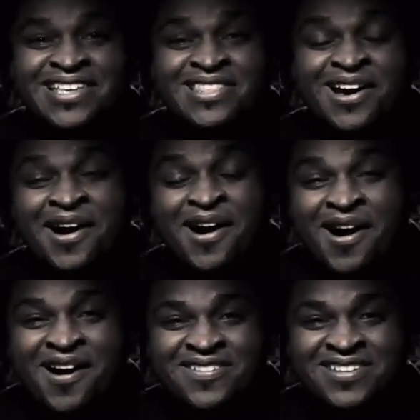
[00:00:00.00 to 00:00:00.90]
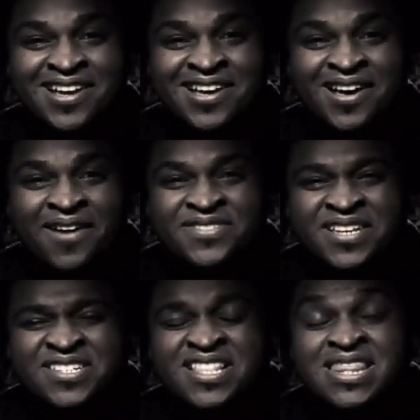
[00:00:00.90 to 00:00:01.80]
in the heart of
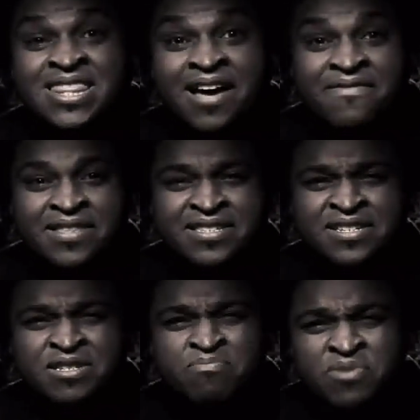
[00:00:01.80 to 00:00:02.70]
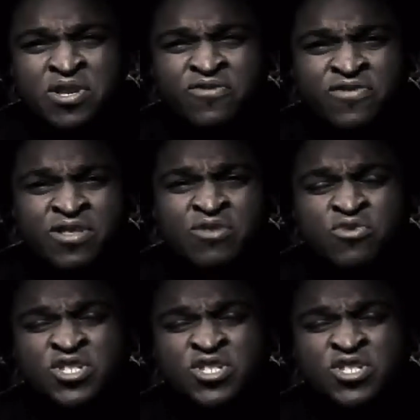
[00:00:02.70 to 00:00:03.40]
such a lovely, such a beautiful and